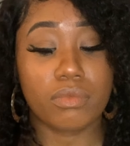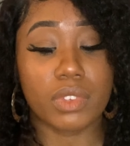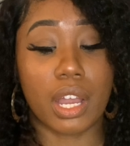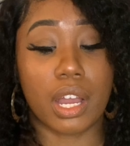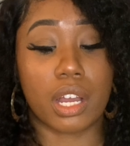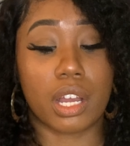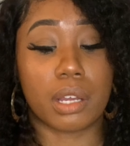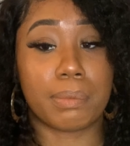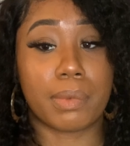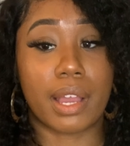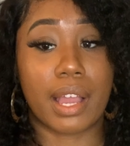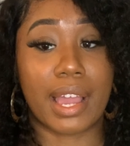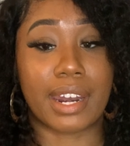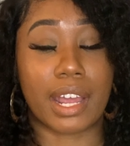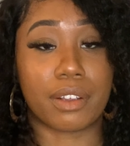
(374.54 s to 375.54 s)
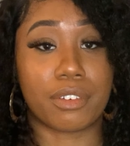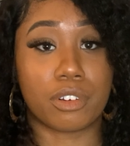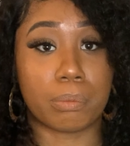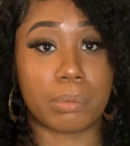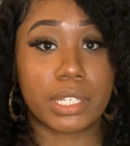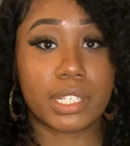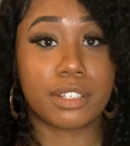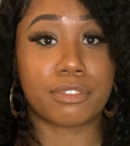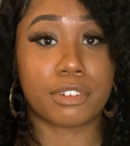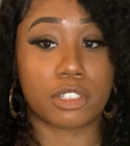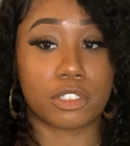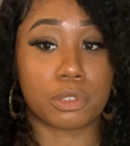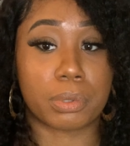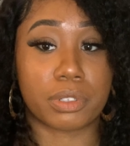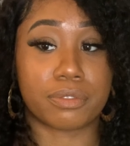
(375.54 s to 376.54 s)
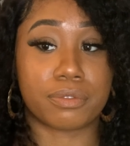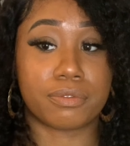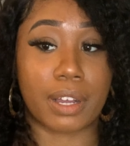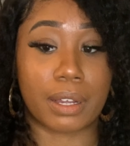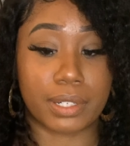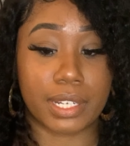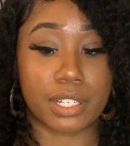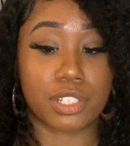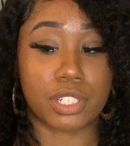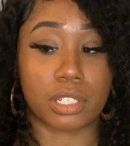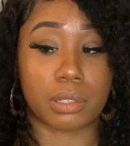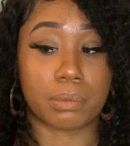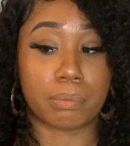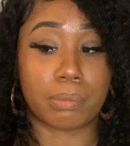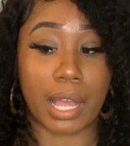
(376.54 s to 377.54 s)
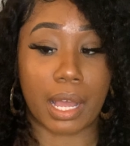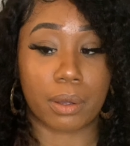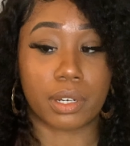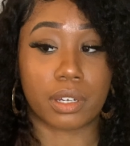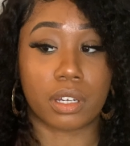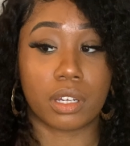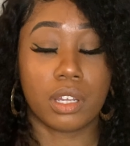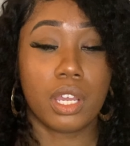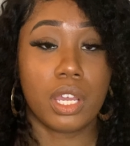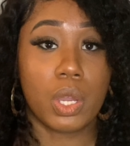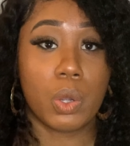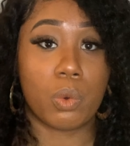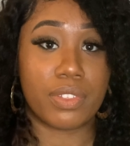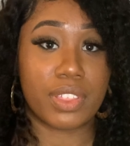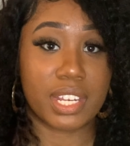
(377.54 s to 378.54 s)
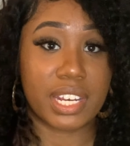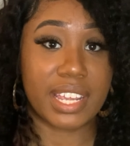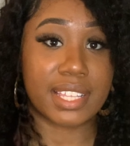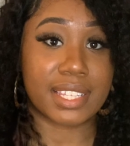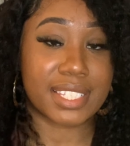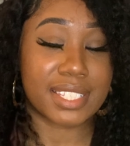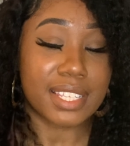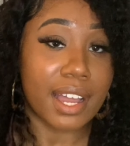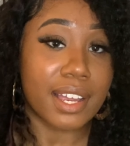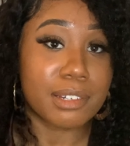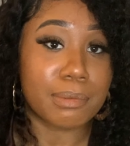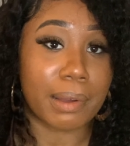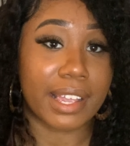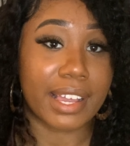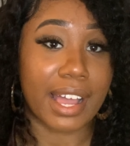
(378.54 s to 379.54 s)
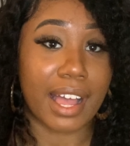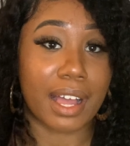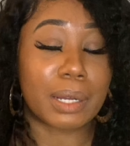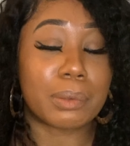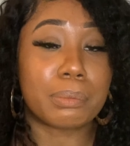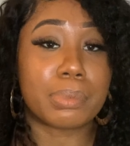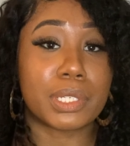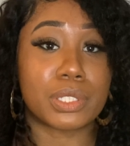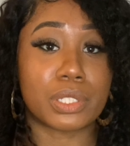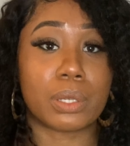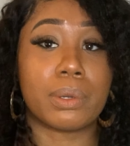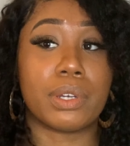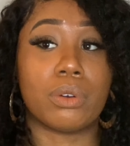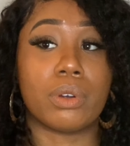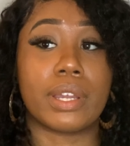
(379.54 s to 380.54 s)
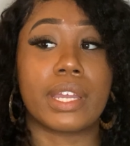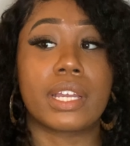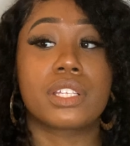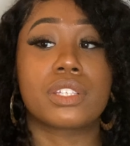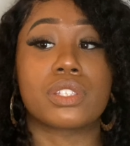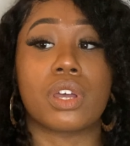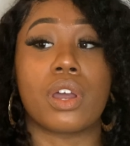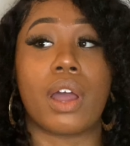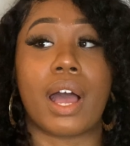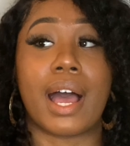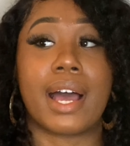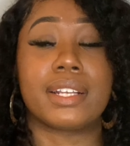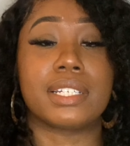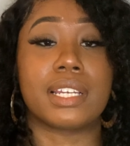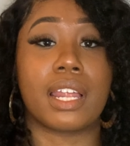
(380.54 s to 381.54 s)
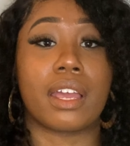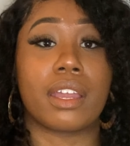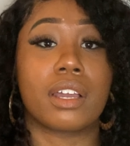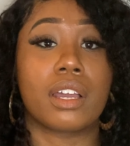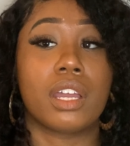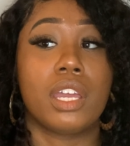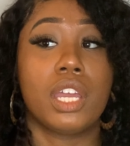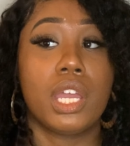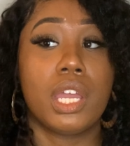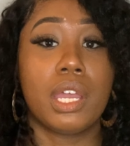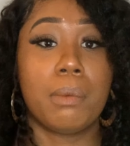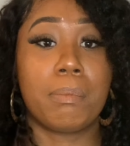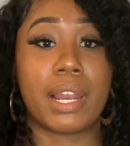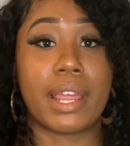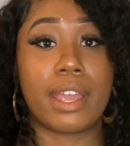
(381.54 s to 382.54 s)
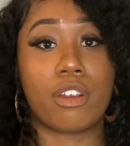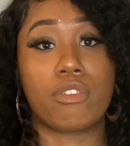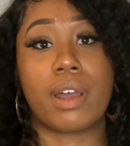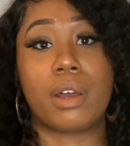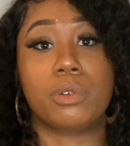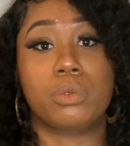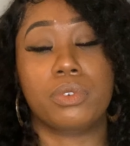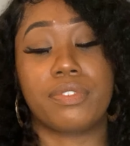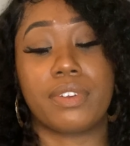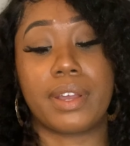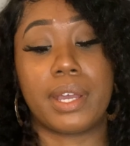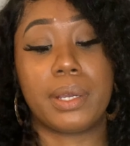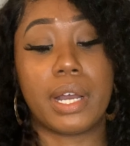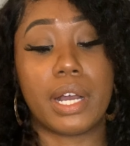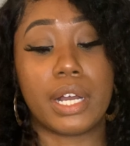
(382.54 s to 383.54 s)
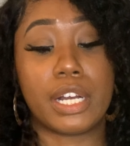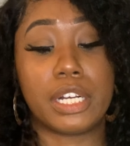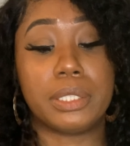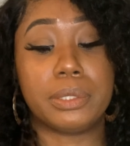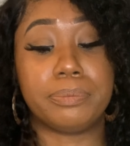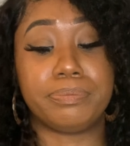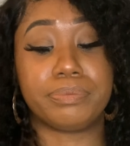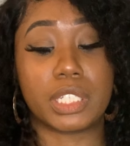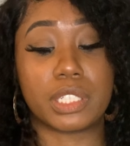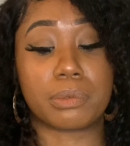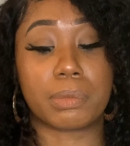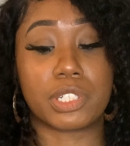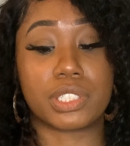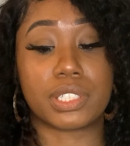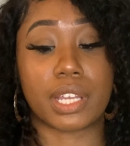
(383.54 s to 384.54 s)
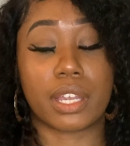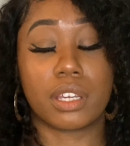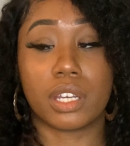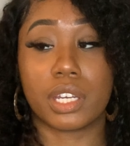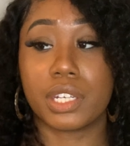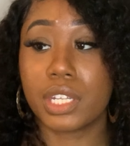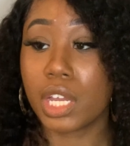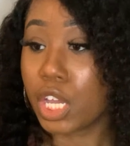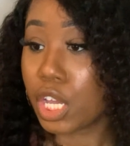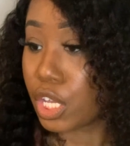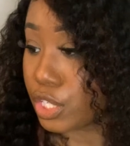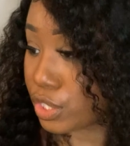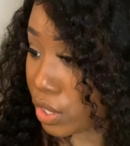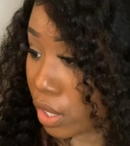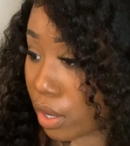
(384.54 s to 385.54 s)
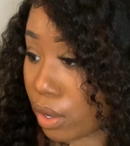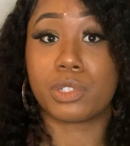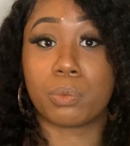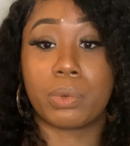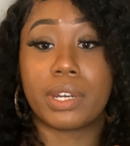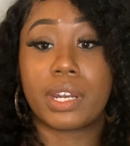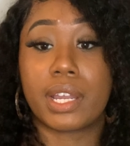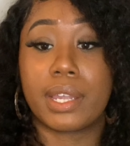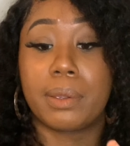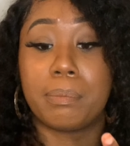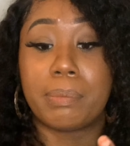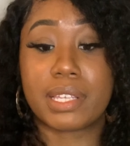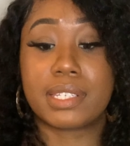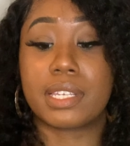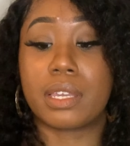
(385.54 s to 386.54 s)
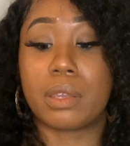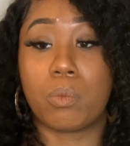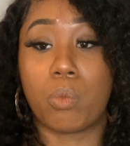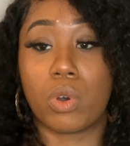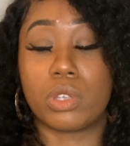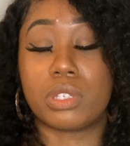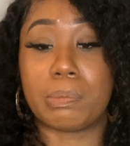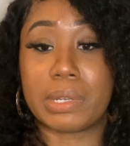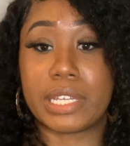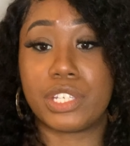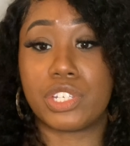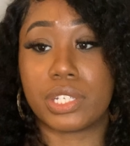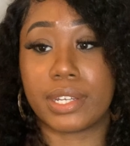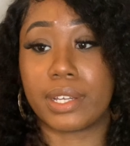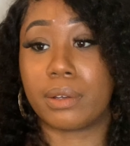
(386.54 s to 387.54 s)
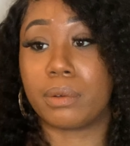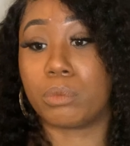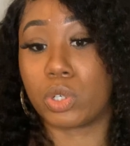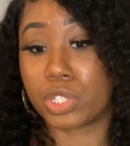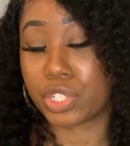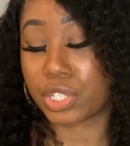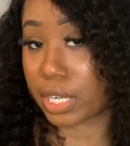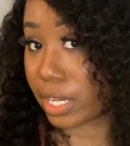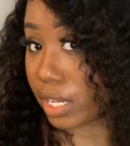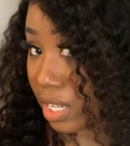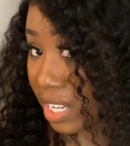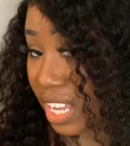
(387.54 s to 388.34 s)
And I completely forgot to put foundation powder inside my cap. So annoying. So I had to like play around with it as much as I could. So when I basically was bleaching it and washing it,